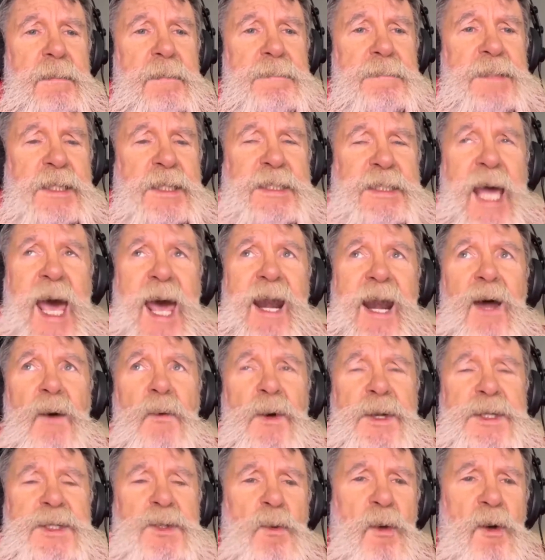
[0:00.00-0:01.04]
the talent
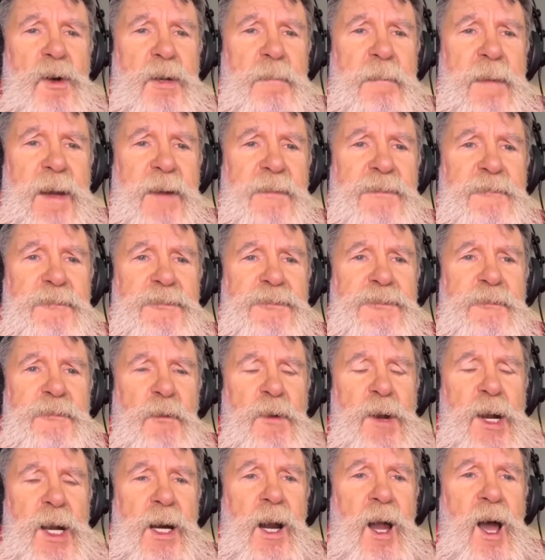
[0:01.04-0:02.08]
went to work about
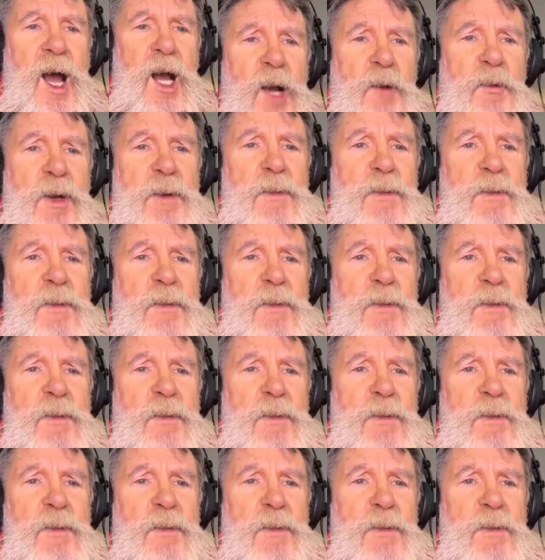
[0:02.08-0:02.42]
3 o'clock.